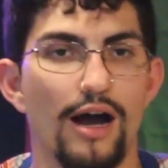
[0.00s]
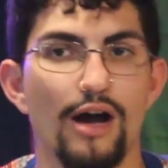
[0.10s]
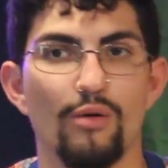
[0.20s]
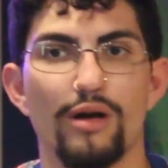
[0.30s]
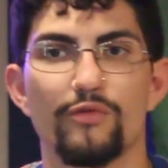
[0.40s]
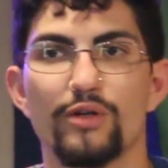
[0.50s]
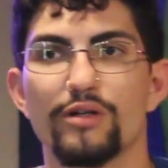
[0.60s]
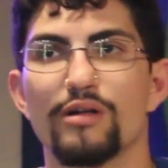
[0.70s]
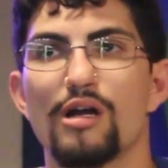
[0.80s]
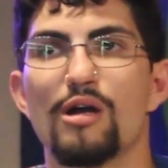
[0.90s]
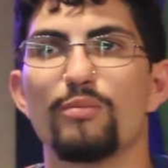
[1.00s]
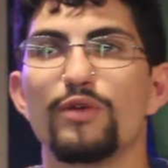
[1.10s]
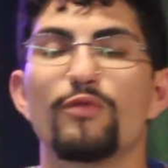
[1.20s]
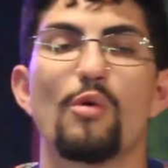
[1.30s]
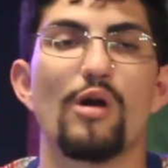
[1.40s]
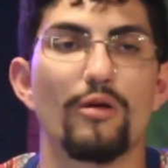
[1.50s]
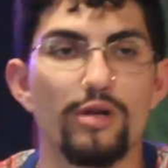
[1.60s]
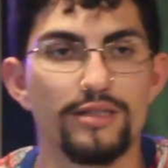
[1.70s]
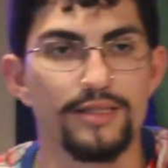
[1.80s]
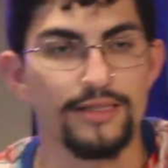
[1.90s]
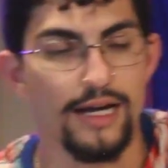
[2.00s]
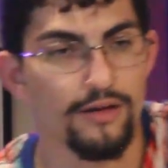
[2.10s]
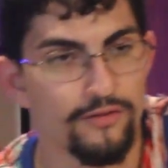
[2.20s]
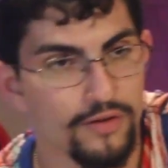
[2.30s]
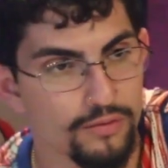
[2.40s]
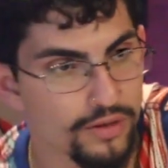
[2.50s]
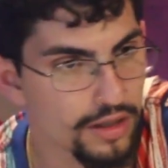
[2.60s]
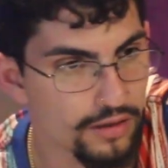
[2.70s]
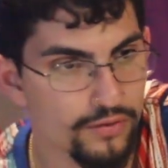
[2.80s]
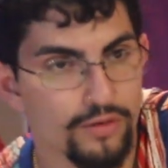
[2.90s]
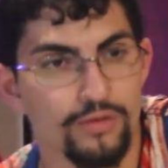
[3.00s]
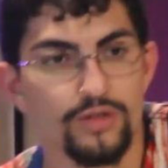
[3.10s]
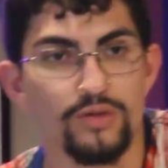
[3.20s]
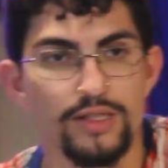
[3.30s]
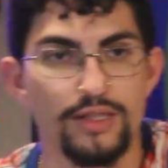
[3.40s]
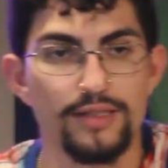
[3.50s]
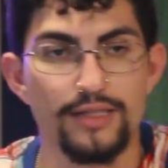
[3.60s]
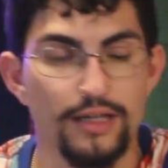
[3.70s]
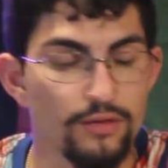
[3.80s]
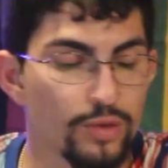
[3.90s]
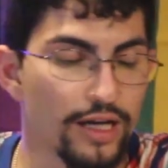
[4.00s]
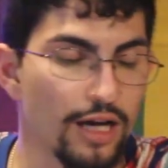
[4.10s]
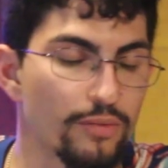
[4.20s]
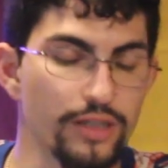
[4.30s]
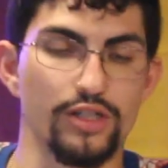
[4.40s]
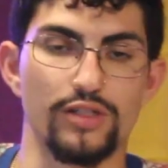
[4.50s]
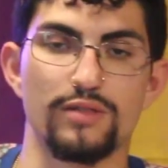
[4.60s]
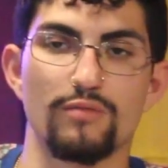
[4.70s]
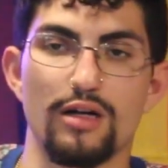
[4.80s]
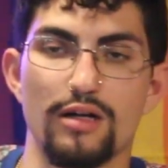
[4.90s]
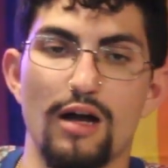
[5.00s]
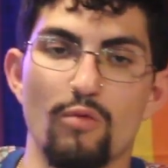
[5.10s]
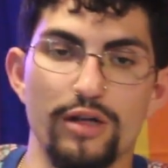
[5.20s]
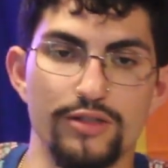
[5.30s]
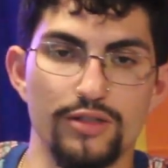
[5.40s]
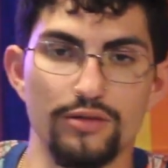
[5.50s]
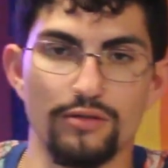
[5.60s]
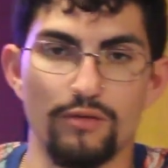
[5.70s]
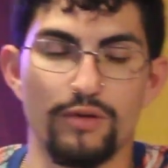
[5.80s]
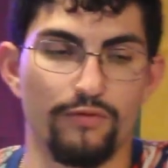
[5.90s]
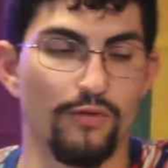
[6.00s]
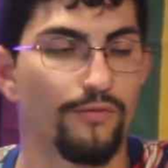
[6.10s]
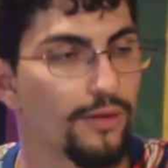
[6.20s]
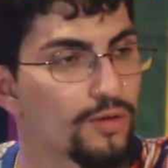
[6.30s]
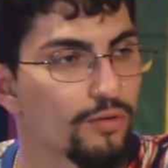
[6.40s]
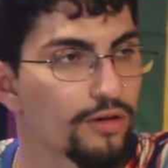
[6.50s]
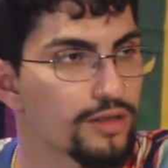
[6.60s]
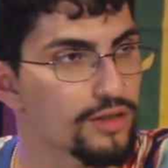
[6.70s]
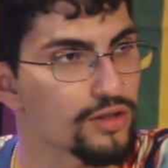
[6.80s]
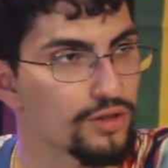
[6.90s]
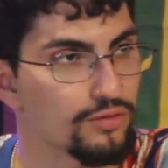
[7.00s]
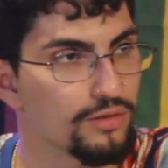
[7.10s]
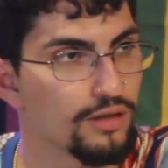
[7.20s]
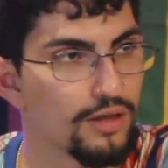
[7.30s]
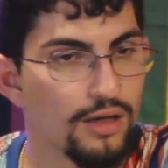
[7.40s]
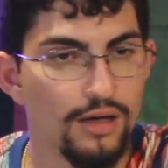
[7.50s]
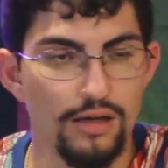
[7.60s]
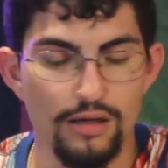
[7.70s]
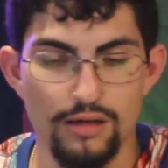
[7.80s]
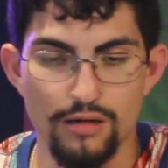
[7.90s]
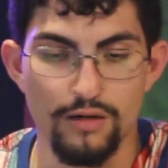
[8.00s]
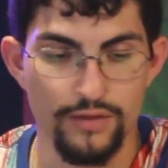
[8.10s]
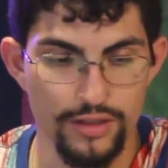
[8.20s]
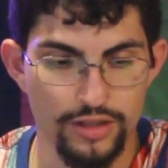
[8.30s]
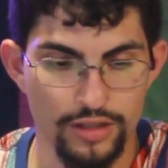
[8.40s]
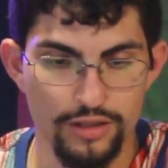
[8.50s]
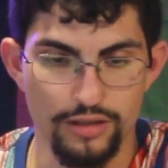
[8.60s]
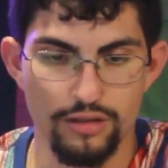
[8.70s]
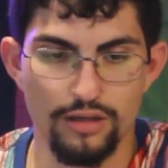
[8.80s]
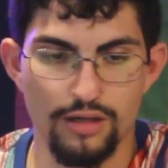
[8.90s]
However, before I went to Santa Fe Recovery, which was the second rehab, I went from February to June of this year.